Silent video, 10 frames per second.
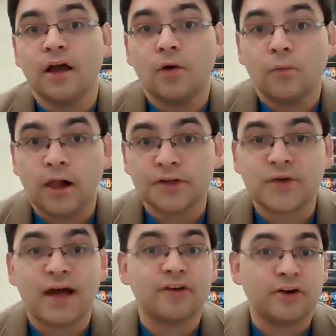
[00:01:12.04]
We'll also
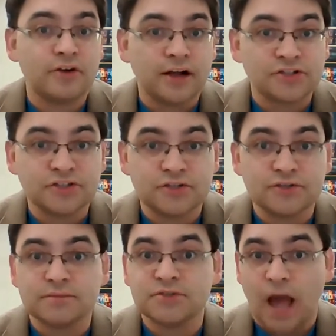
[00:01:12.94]
have an introduction to
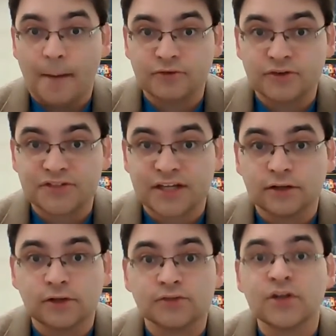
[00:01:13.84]
some geometry
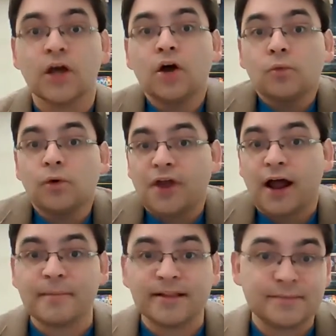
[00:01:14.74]
skills. We'll talk
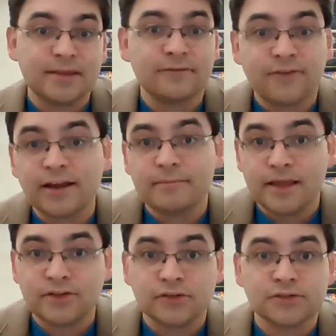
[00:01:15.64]
about some of the
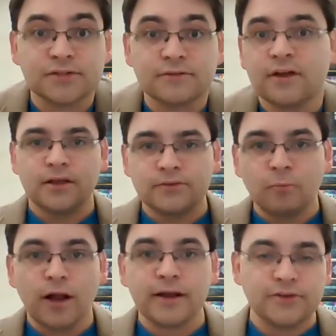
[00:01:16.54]
fundamentals of
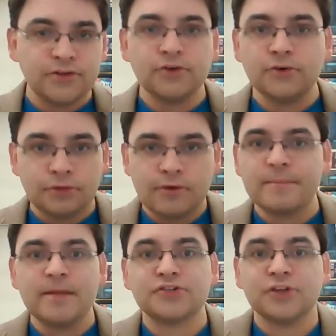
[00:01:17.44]
1, 2, and
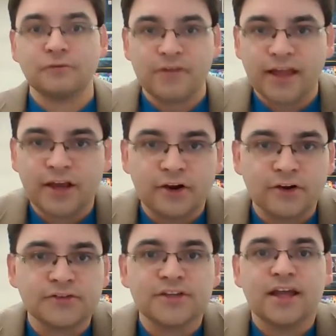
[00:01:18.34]
3-dimensional
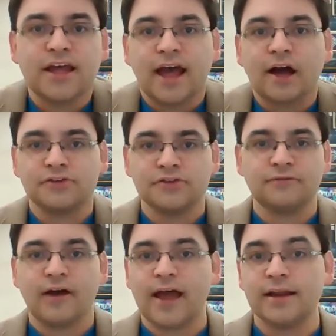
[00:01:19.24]
figures, how to
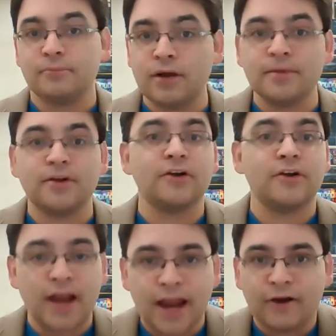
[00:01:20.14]
find
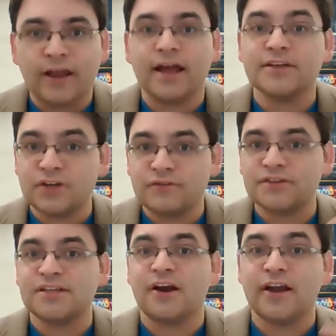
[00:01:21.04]
perimeter, area,
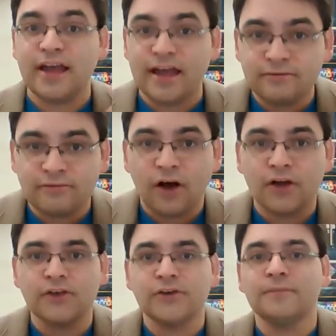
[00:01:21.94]
surface area, and
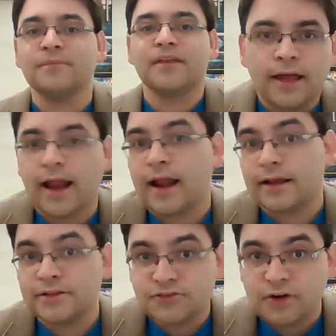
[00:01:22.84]
volume, and how to
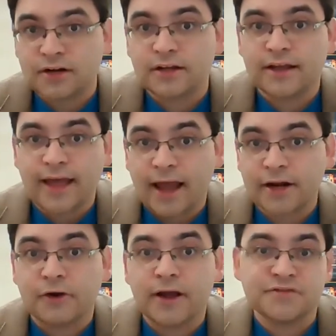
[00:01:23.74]
construct and
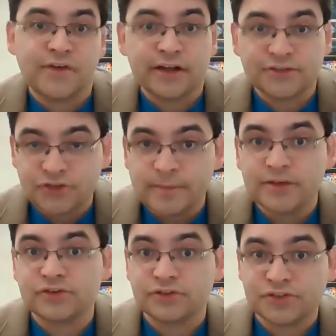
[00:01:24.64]
categorize various
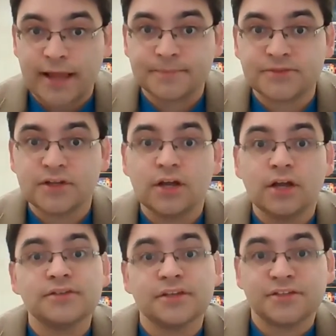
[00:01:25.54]
2-dimensional shapes,
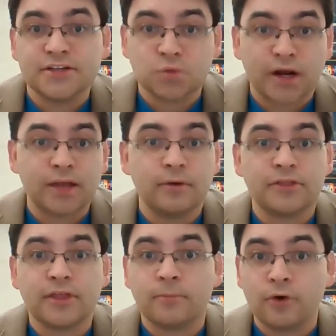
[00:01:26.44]
such as working
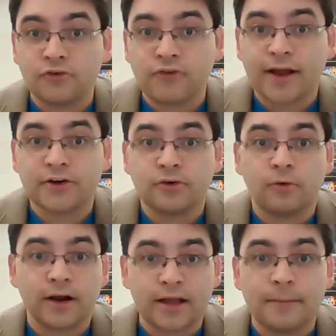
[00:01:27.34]
with a protractor
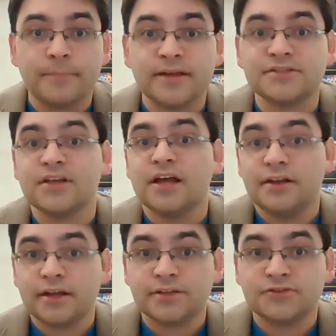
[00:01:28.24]
or a compass
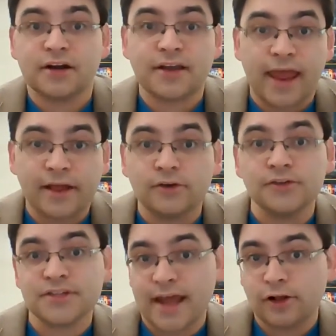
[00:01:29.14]
to construct
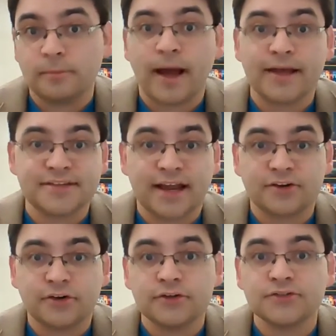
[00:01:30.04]
angles and angle
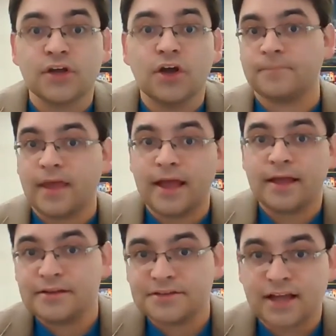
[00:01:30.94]
bisectors, and
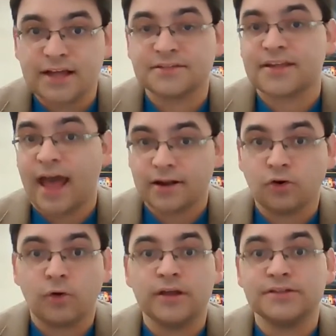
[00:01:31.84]
discuss
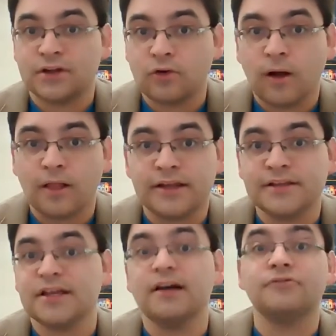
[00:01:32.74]
categories and
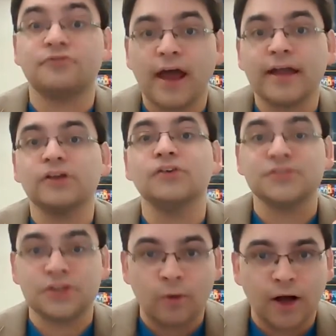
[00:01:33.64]
qualities of triangles
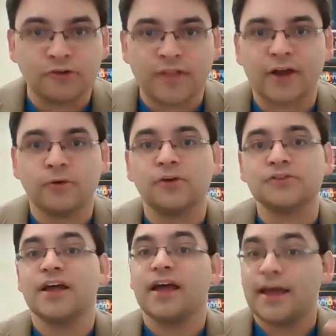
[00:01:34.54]
and quadrilaterals
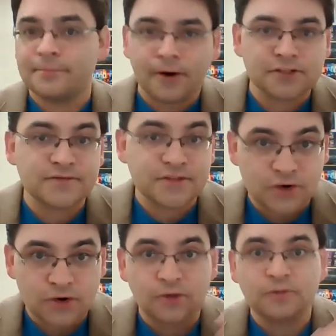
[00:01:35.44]
and parts of a
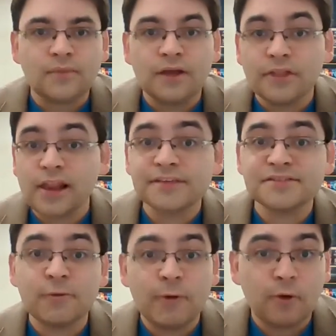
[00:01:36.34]
circle. The last
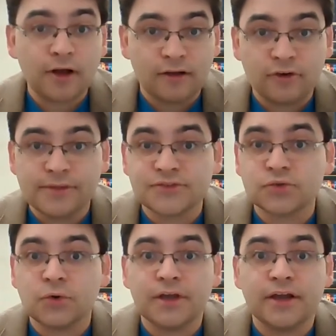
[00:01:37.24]
thing we will cover in the
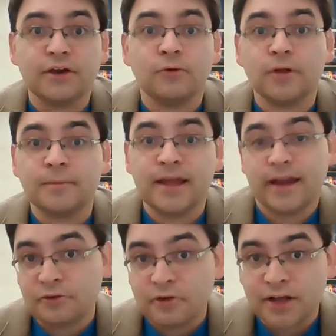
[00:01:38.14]
school year will be an
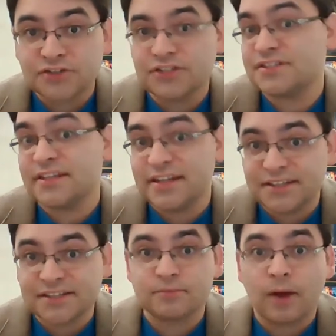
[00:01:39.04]
introduction to
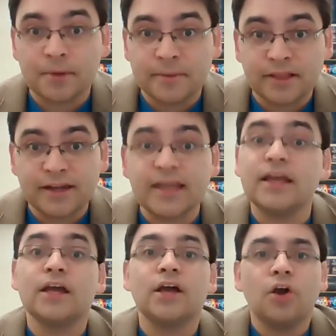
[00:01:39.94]
statistics and probability,
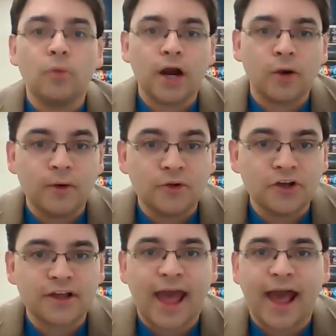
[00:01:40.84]
where we will
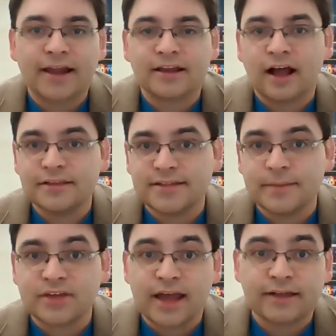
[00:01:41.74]
look at
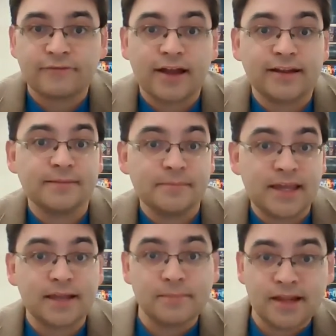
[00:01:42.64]
concepts like finding the
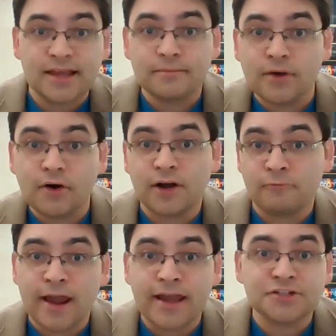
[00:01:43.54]
mean, median, mode, and
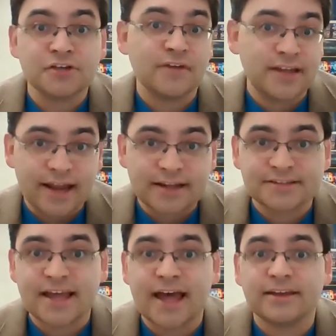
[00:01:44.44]
range of a data
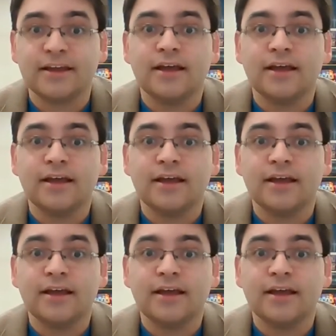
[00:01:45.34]
set.